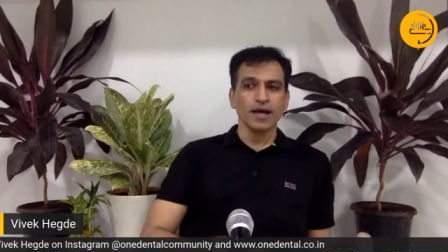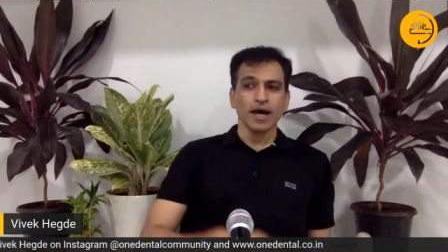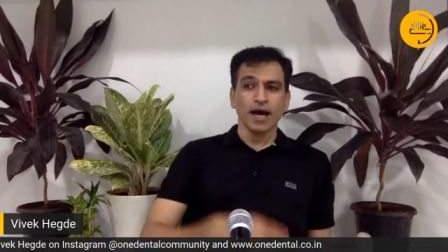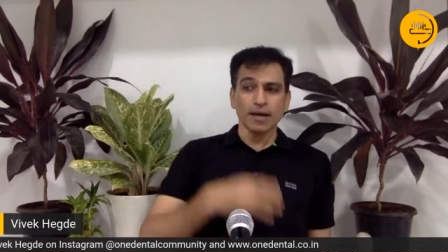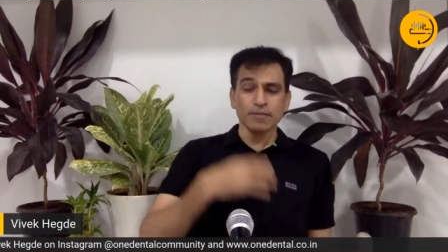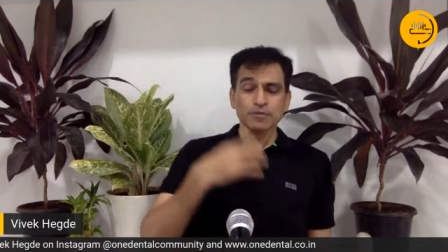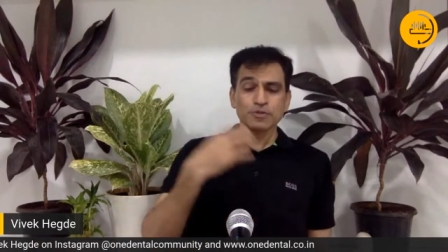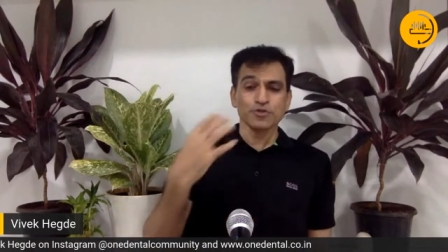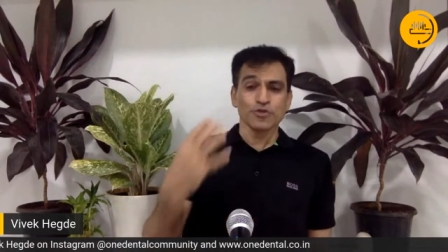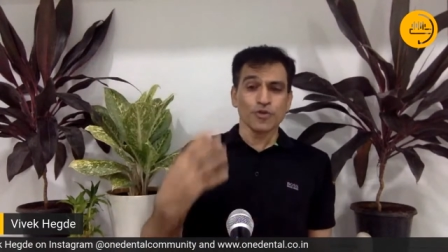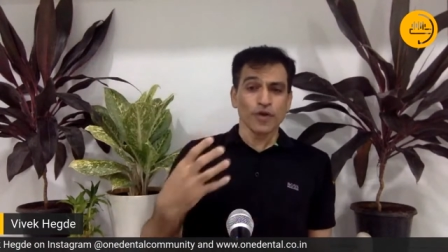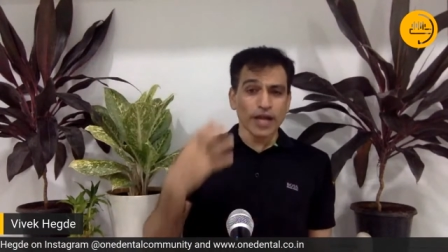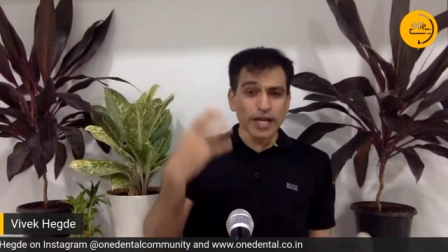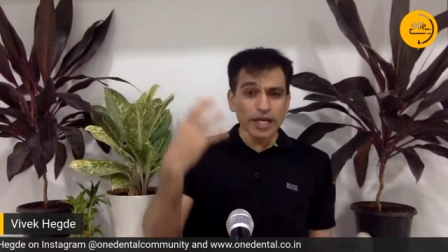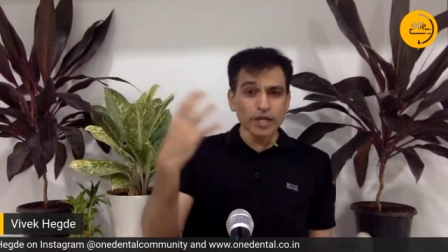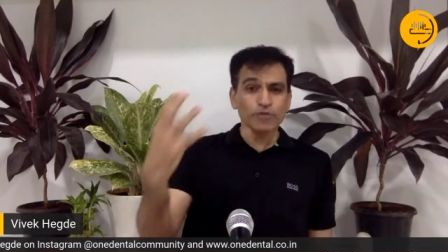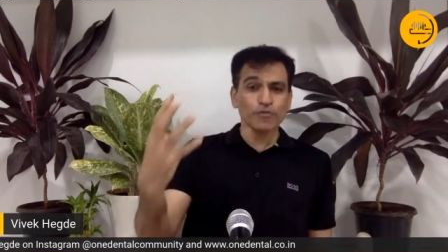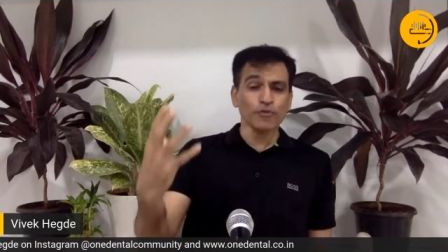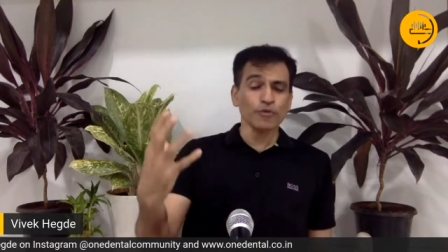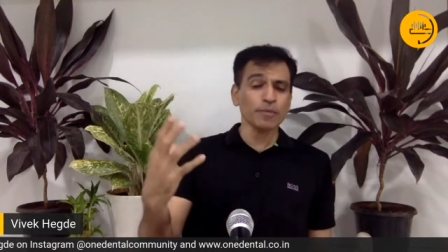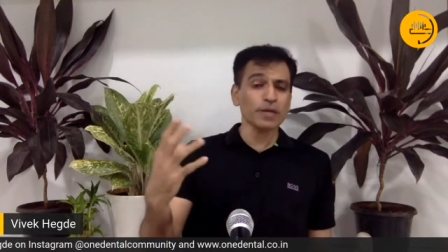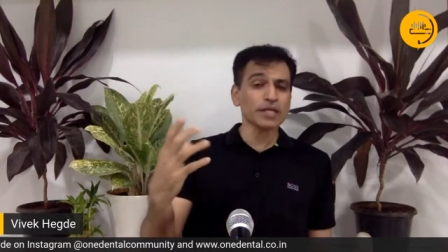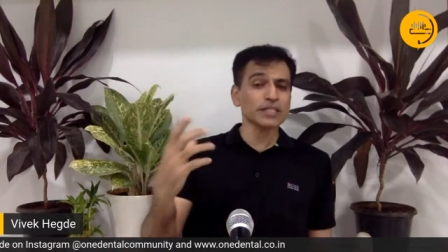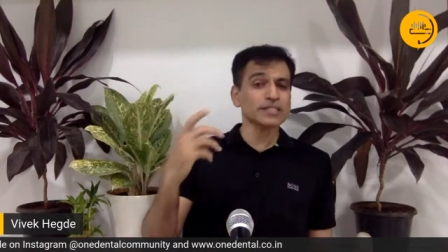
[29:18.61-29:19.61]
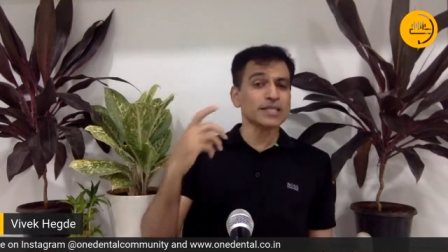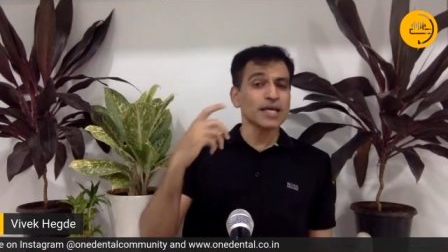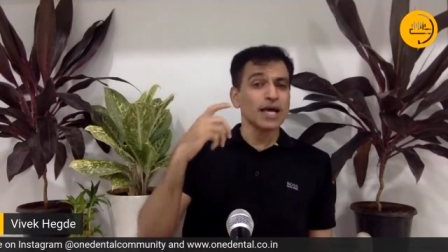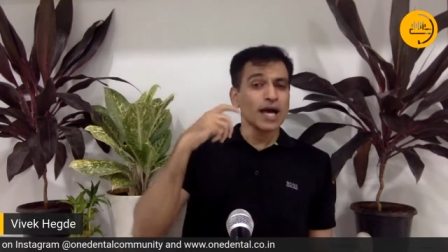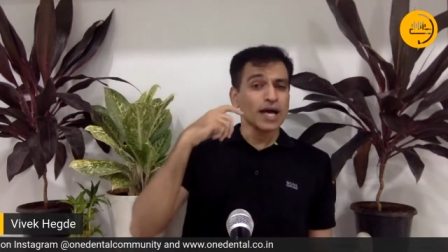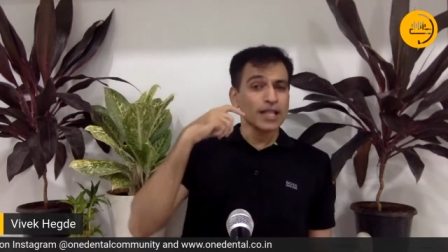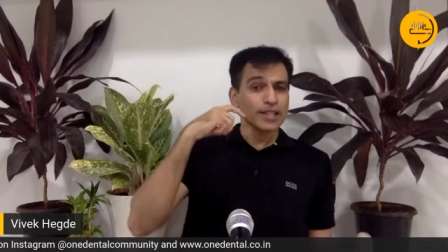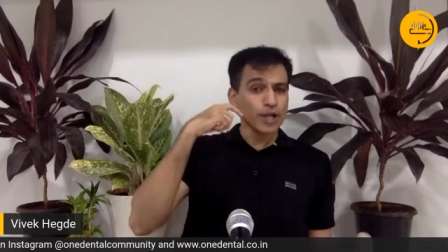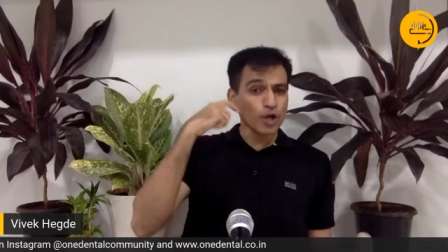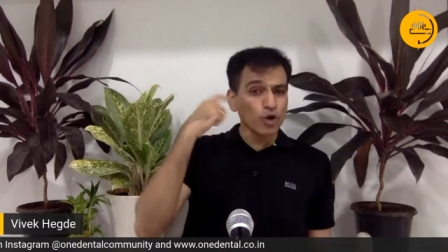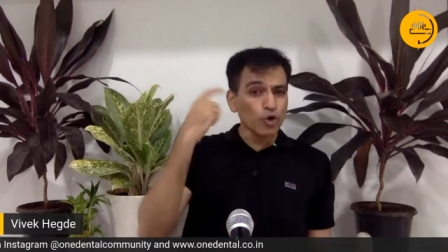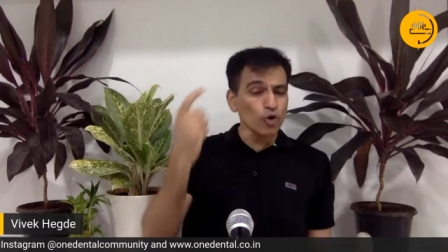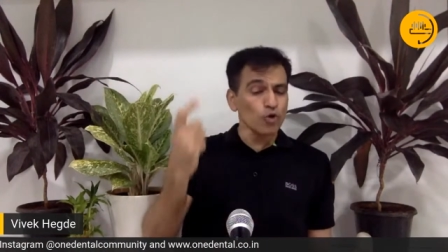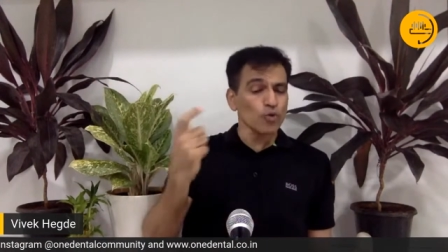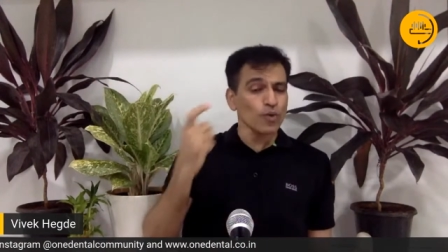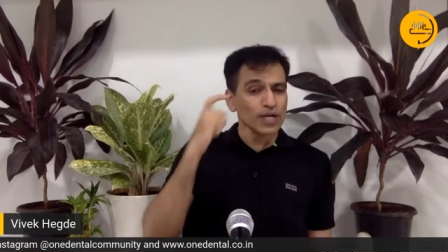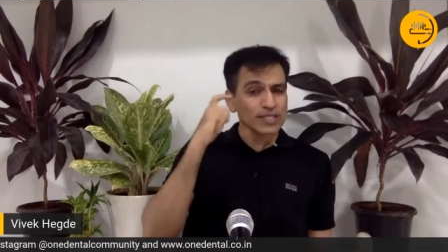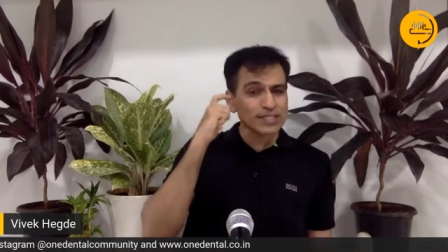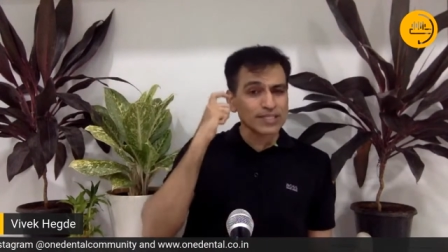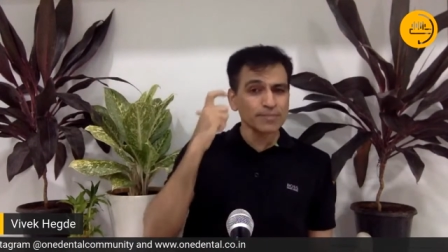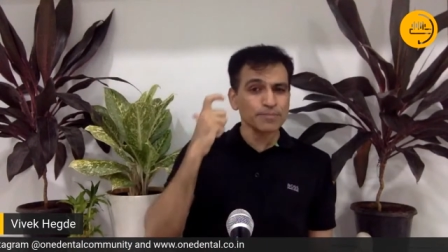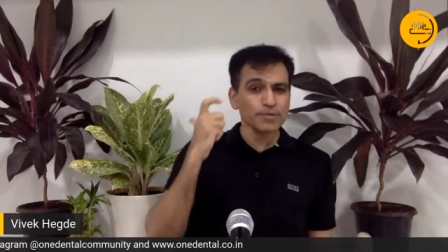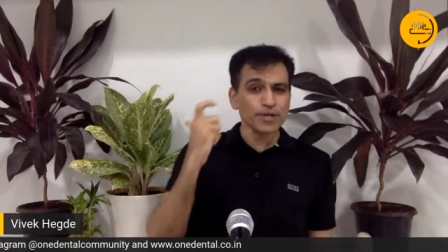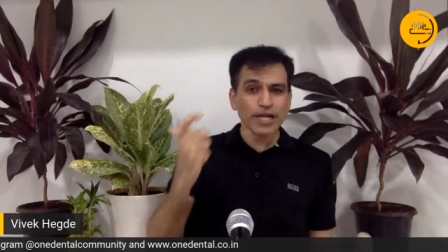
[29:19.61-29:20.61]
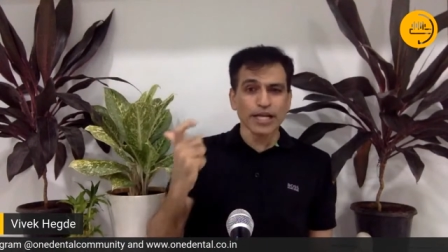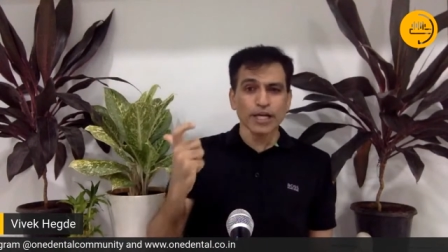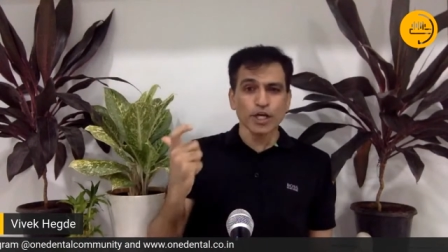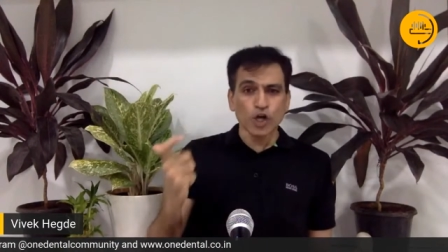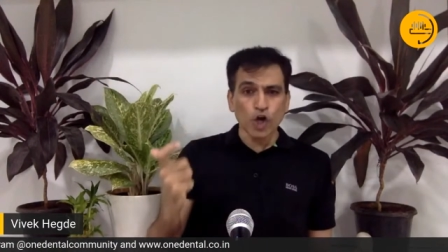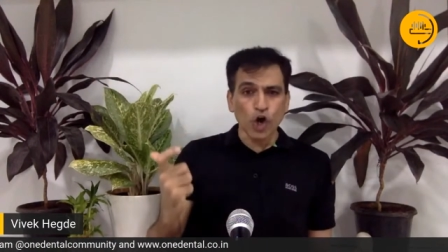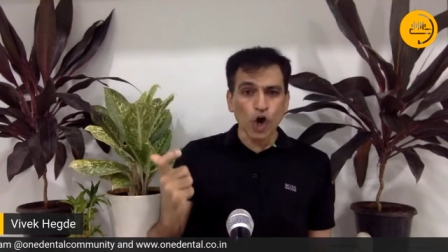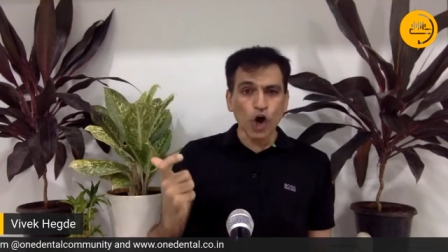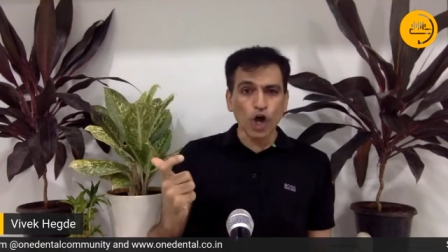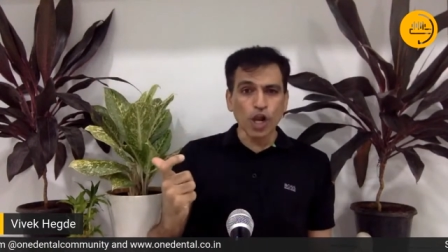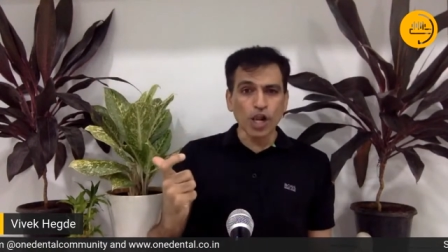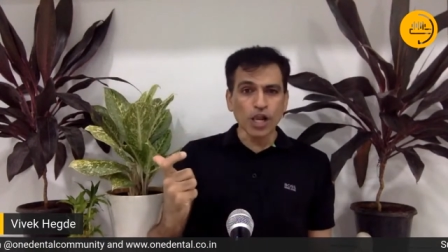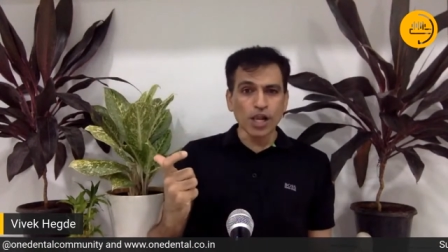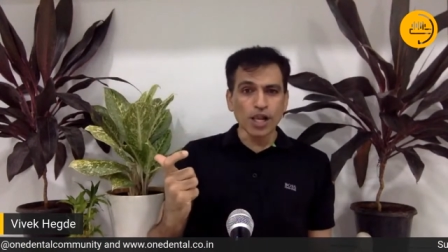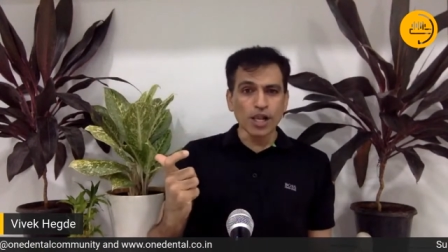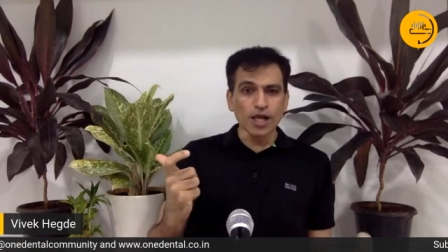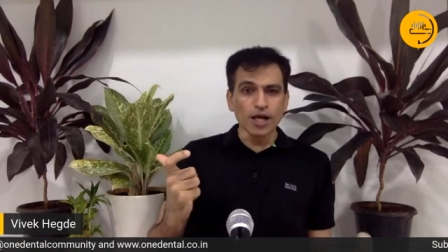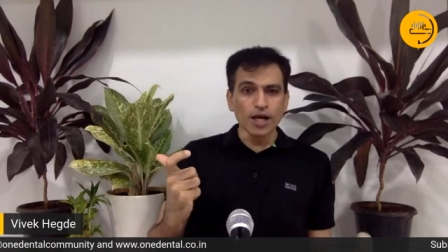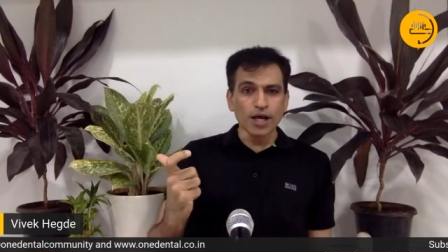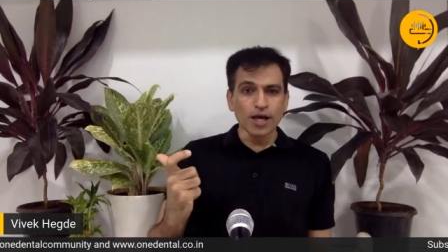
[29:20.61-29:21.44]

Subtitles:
I'm trying to, because the good ones I'm trying to call,